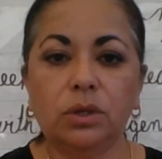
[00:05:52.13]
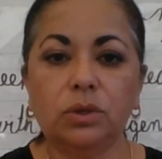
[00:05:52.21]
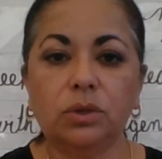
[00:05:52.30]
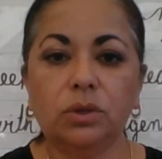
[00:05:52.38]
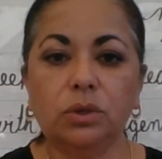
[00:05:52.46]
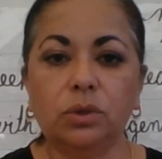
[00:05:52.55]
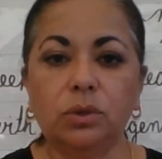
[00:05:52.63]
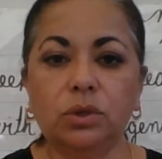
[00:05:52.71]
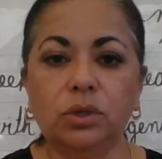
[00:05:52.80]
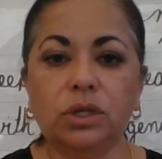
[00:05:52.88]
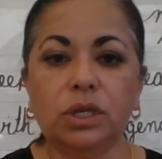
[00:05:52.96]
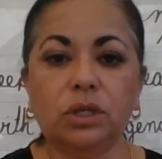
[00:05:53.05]
to
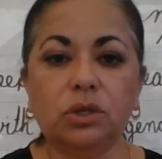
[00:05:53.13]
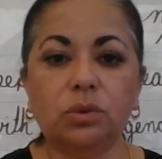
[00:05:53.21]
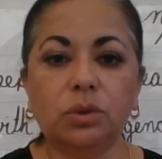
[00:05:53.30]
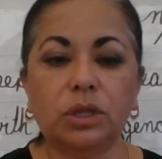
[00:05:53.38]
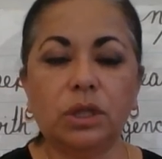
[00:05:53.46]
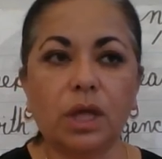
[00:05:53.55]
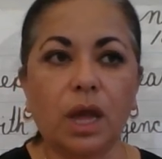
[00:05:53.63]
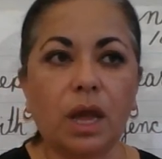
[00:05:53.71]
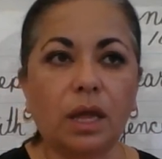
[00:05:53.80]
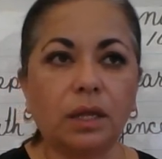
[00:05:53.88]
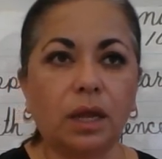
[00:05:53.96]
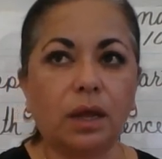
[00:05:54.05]
see to it
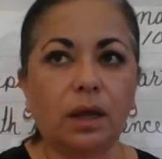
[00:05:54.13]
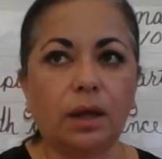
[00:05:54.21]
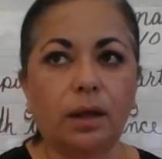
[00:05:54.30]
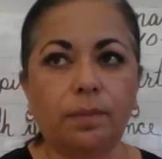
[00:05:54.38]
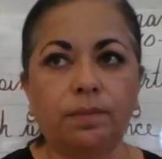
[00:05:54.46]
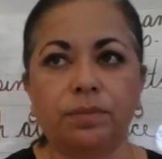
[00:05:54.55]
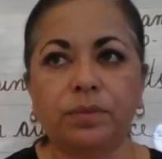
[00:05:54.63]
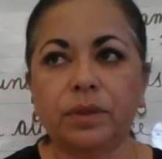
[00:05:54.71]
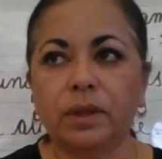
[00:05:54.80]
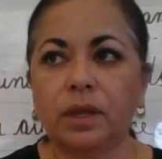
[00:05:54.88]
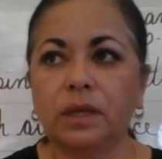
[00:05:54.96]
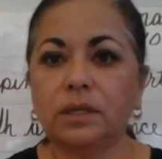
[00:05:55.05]
that um,
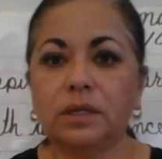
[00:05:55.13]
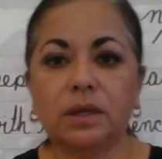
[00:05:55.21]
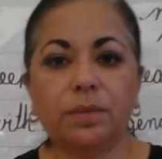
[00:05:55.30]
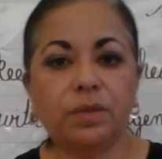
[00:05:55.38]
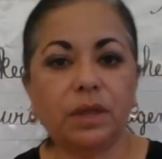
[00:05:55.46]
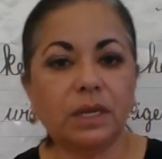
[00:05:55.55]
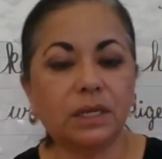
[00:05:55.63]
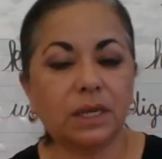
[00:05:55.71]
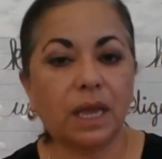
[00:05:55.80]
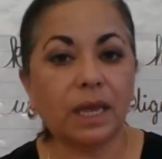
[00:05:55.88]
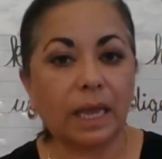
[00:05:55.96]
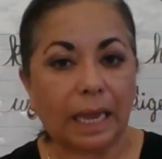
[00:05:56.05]
something is
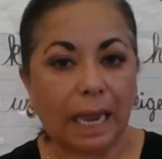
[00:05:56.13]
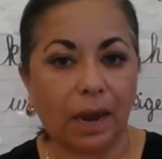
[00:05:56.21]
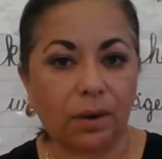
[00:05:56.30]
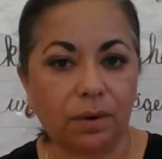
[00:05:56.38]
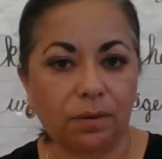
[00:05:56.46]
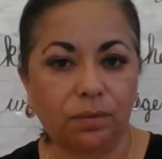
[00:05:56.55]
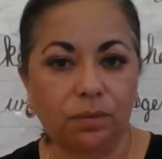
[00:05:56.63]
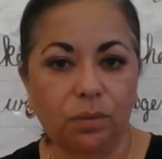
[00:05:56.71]
taken care of.